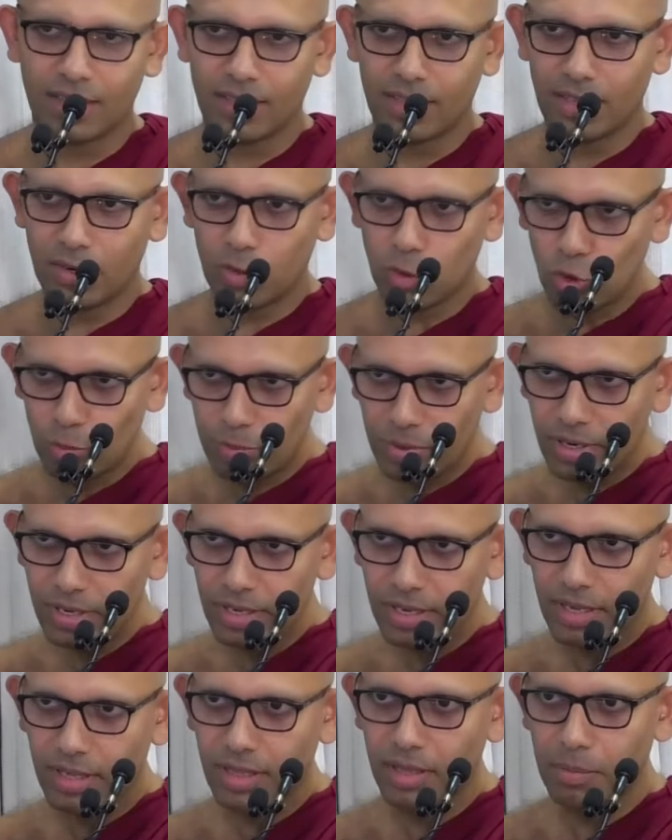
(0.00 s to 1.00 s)
The
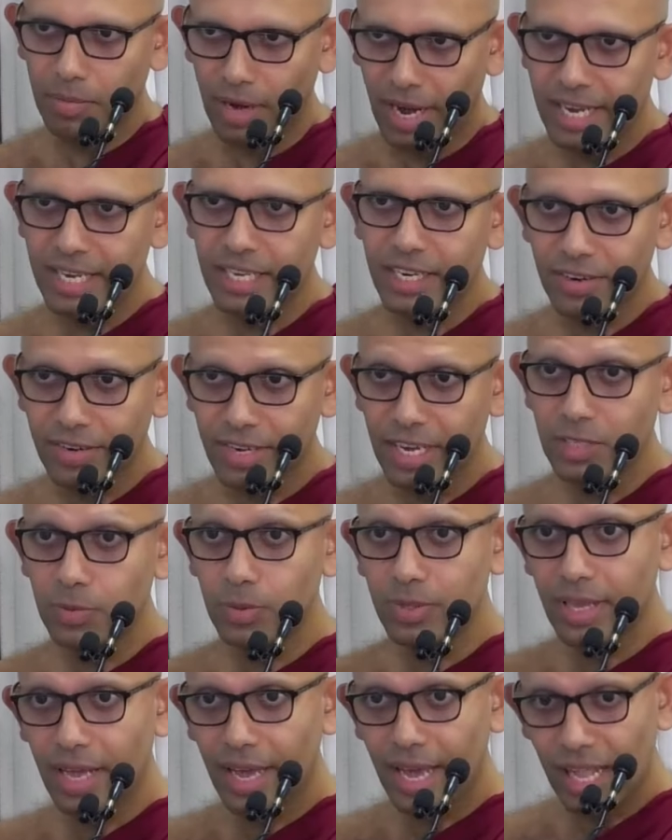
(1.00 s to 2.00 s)
rupa the mind creates
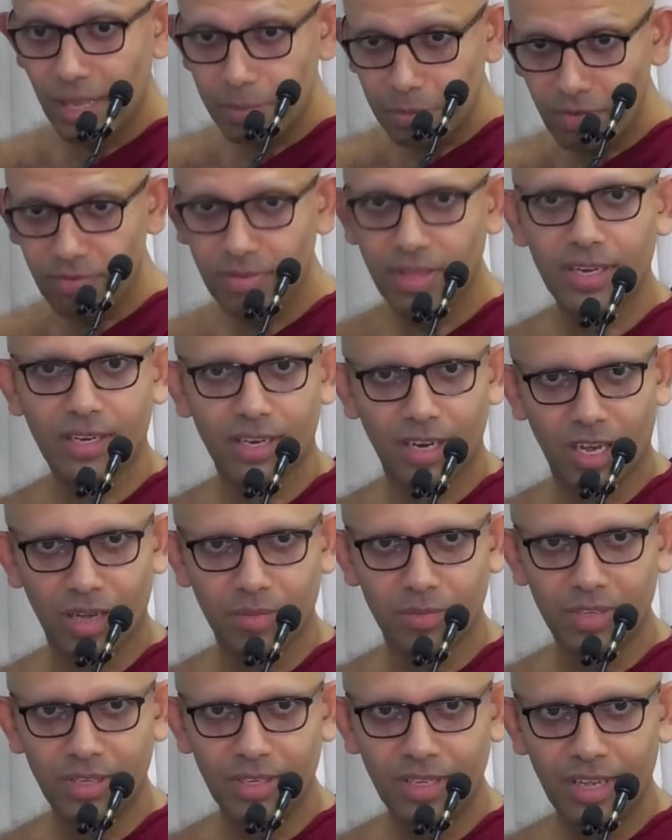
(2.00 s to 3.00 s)
with the help of that
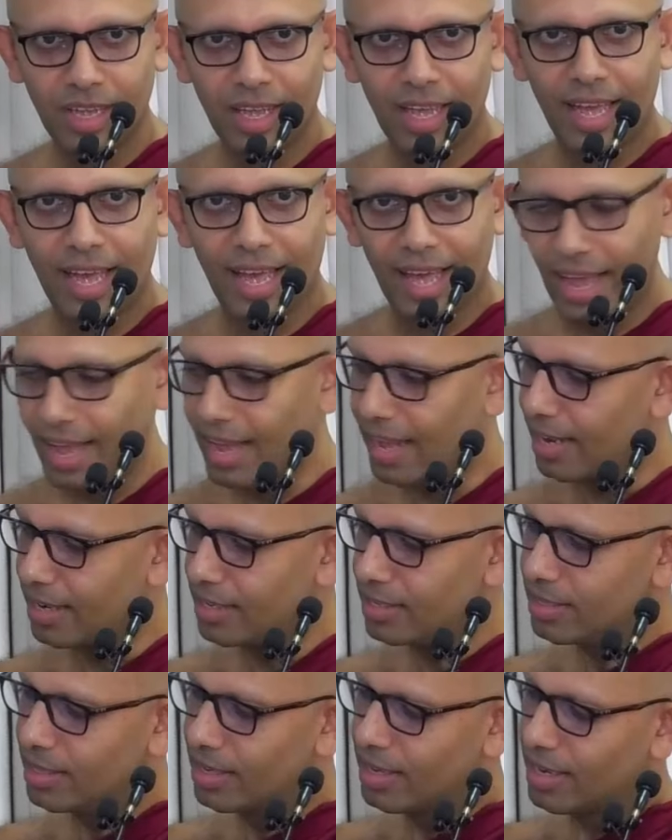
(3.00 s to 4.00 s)
nama,
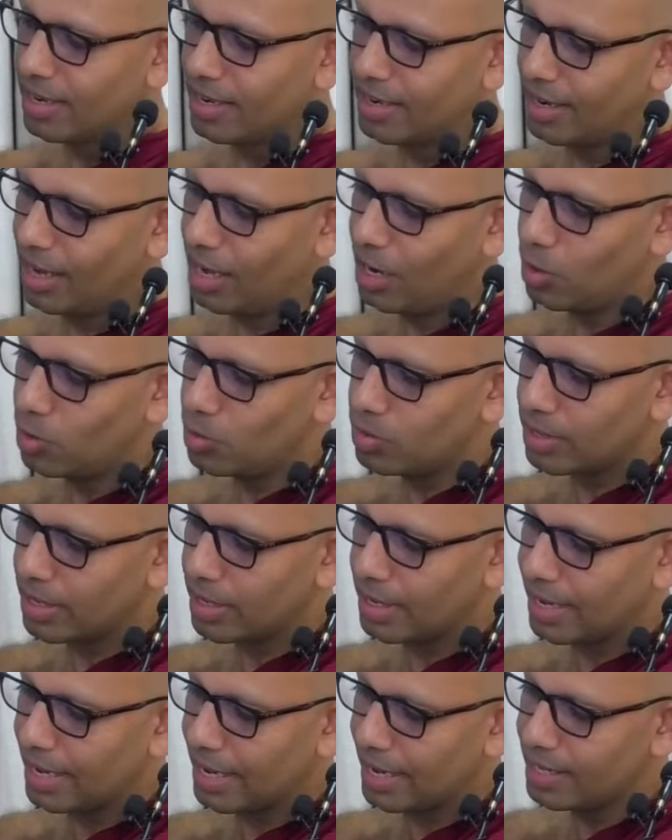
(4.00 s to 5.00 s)
and now
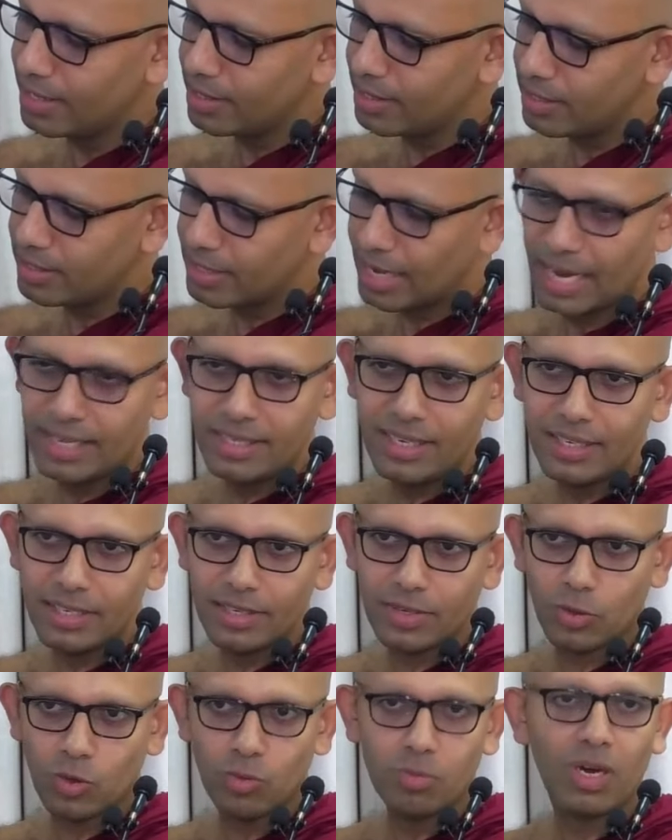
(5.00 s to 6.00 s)
in this
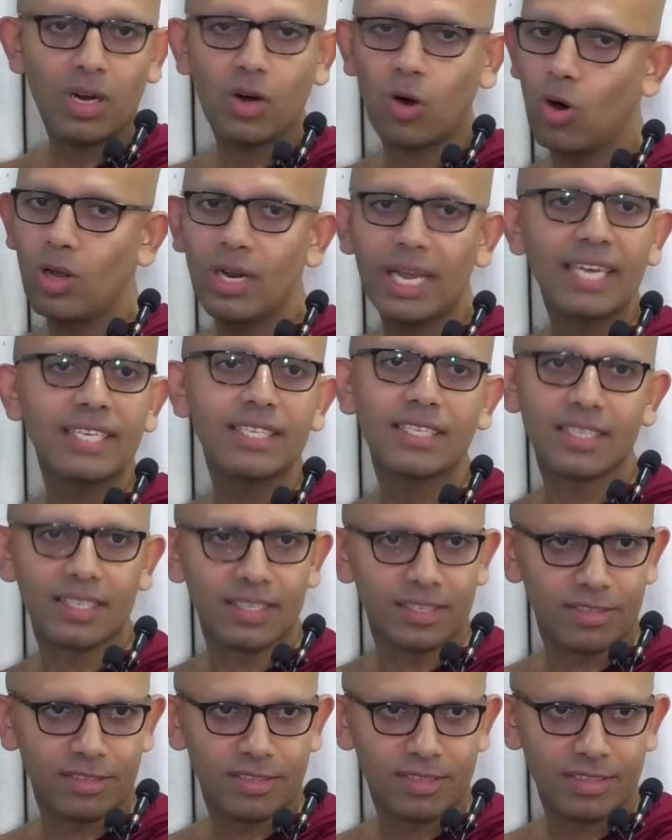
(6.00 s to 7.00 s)
entity room are all
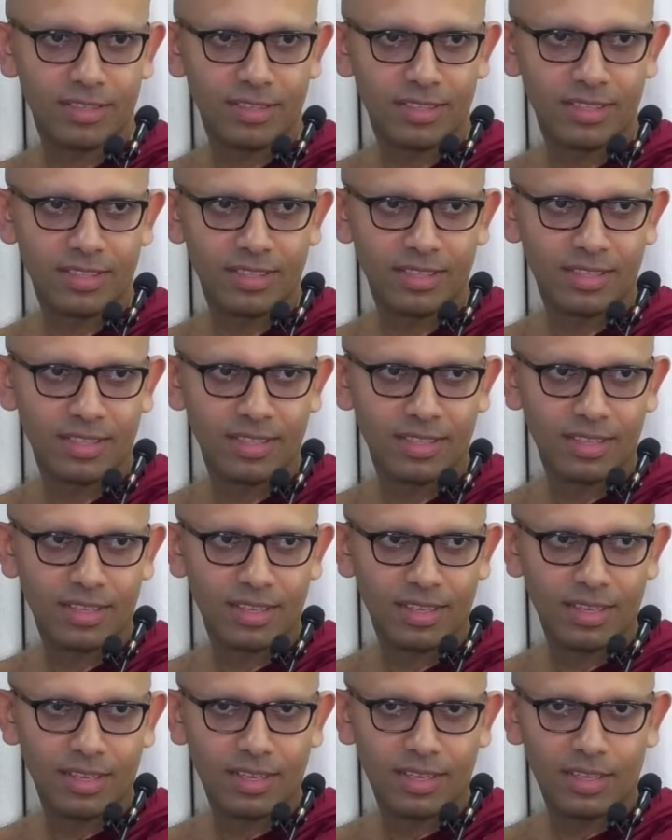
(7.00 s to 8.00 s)
entities.
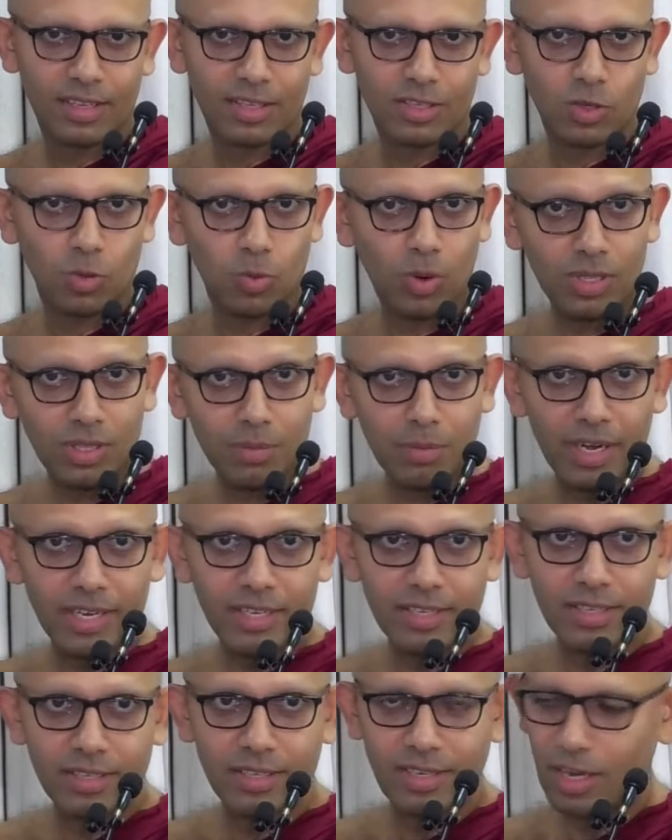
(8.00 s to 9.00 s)
So, what the
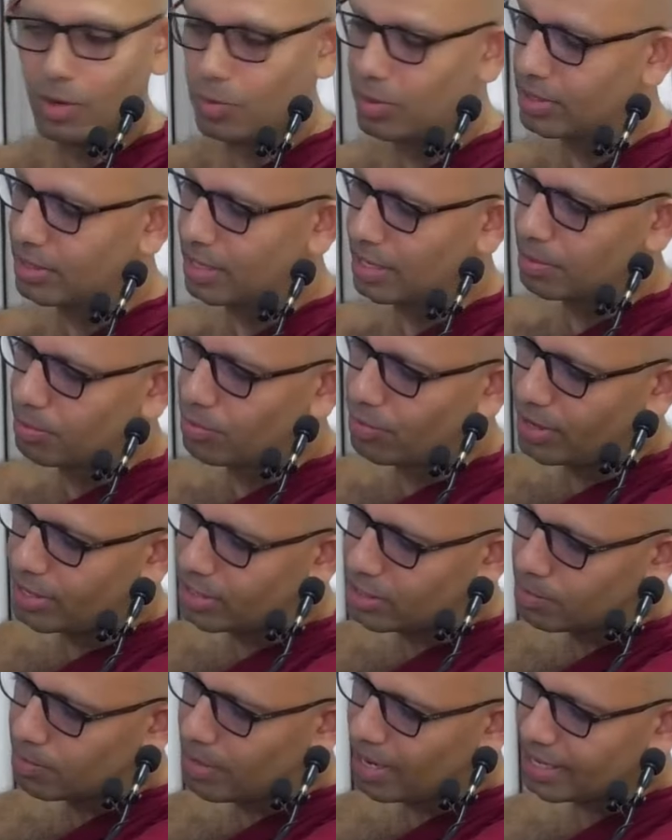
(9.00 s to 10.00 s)
mind does now is it
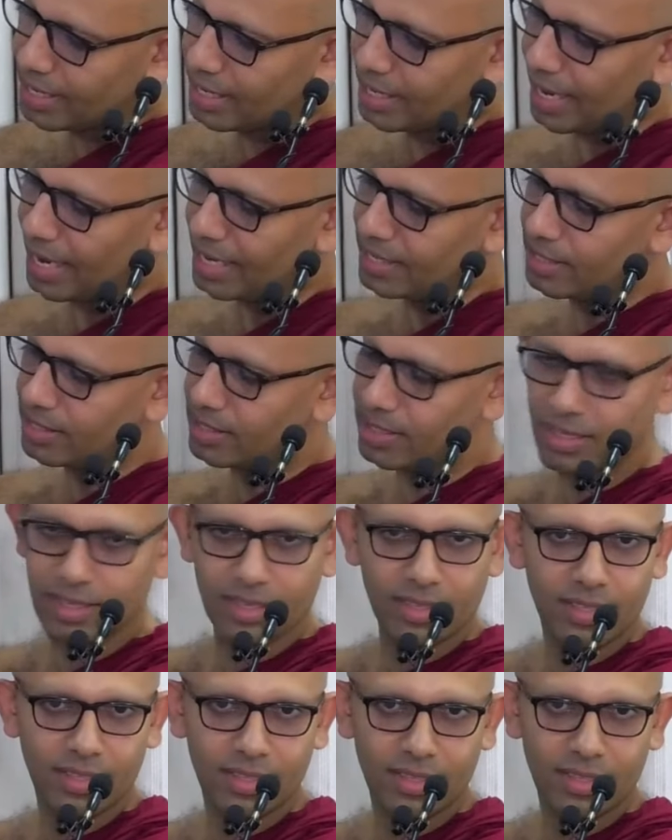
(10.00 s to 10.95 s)
brings back an entity.